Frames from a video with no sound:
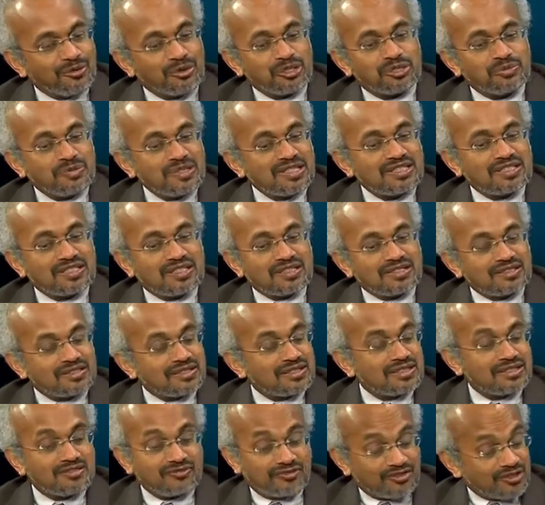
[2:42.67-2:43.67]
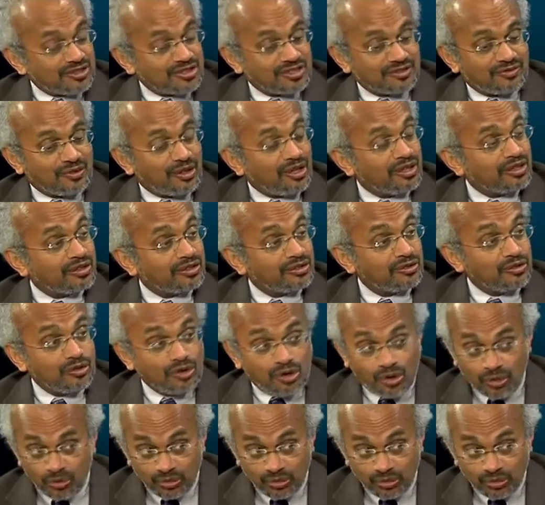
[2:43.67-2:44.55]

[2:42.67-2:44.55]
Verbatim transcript: which means citizens, first of all, know